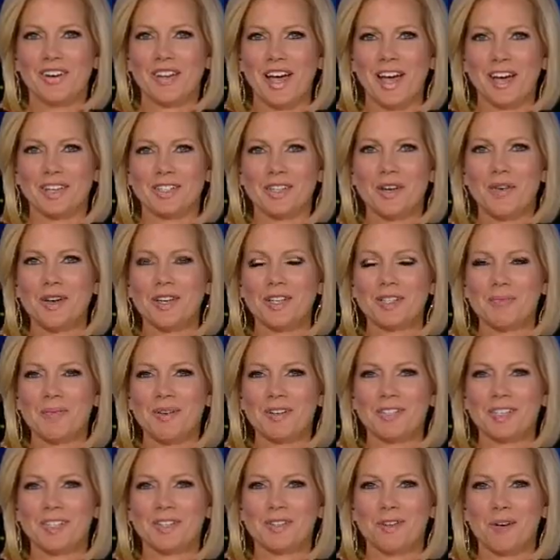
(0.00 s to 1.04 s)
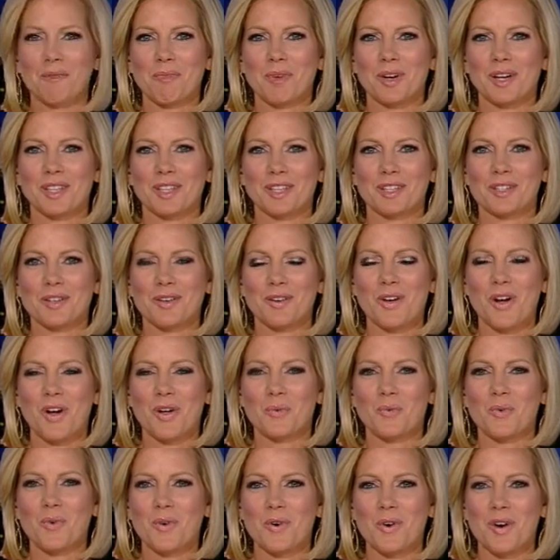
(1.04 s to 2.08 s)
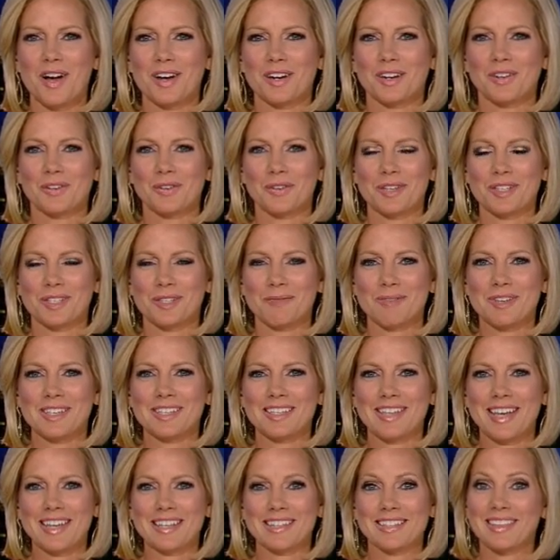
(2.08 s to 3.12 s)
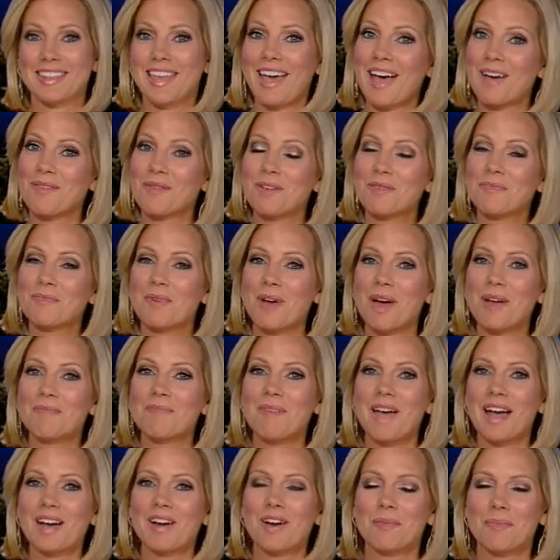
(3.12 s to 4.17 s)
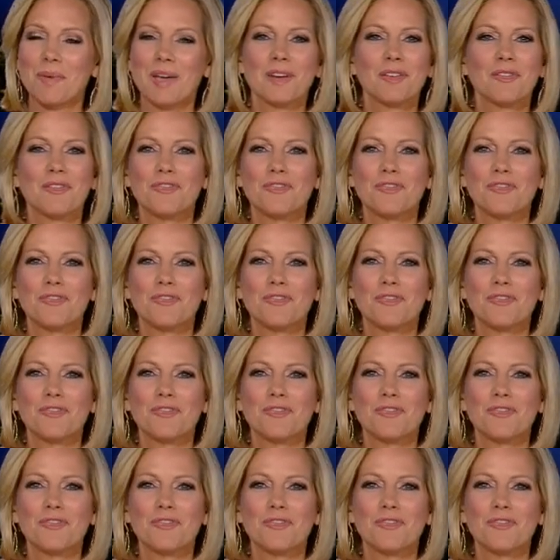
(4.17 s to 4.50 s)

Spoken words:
okay. So is President Trump winning the so-called war on Christmas? To answer that, we've brought back our panel